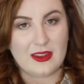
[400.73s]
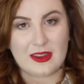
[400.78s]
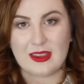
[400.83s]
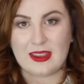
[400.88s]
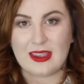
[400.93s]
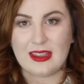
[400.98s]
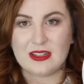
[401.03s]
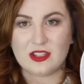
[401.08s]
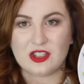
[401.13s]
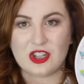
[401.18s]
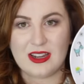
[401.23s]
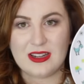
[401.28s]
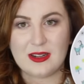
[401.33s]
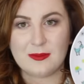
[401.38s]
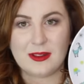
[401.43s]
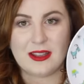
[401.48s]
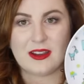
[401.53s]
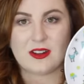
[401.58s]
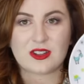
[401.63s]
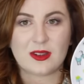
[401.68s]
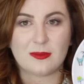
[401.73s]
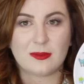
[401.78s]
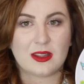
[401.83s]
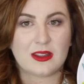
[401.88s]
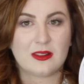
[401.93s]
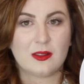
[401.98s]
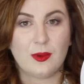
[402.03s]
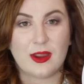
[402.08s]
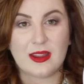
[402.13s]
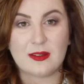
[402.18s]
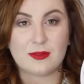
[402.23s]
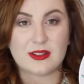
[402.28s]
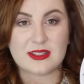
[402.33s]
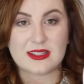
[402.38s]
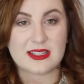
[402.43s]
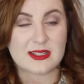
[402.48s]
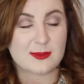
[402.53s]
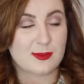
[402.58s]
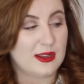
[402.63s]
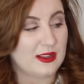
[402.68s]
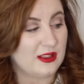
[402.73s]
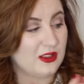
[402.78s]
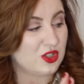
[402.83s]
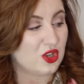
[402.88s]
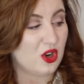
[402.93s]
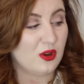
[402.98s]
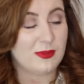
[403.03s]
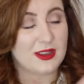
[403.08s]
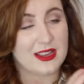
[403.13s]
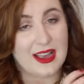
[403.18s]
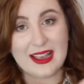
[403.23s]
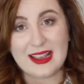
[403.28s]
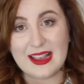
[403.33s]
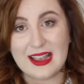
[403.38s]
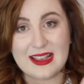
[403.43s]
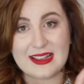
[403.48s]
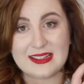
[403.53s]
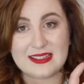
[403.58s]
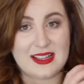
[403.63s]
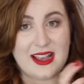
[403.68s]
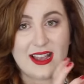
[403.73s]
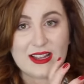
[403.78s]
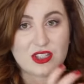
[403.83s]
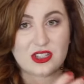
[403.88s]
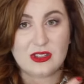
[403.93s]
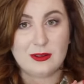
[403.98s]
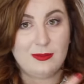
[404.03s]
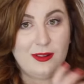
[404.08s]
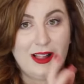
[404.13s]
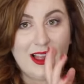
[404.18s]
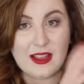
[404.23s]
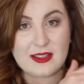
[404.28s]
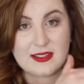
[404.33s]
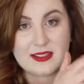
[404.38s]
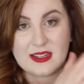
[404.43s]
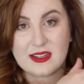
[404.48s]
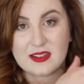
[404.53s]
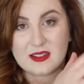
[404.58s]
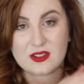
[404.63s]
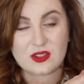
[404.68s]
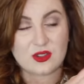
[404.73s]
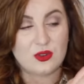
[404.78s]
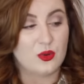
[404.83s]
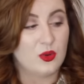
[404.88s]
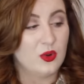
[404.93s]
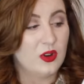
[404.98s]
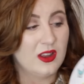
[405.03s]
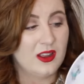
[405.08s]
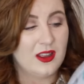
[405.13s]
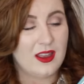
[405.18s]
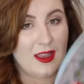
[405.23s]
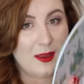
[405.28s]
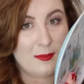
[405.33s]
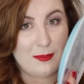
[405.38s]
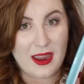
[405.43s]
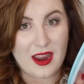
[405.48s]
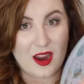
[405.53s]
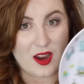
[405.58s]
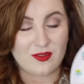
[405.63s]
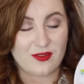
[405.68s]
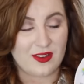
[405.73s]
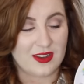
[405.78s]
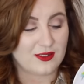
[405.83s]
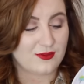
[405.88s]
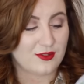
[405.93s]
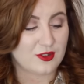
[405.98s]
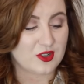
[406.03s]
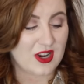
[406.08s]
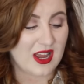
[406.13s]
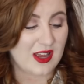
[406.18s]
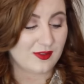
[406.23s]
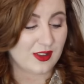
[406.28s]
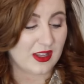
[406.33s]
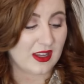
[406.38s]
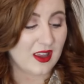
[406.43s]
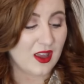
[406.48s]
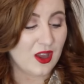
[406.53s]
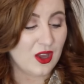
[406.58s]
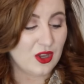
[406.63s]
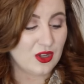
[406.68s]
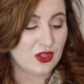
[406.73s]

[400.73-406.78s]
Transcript: like a kind of china plate or something in the way it was displayed in the shop, but it's actually plastic, so perfect for travelling.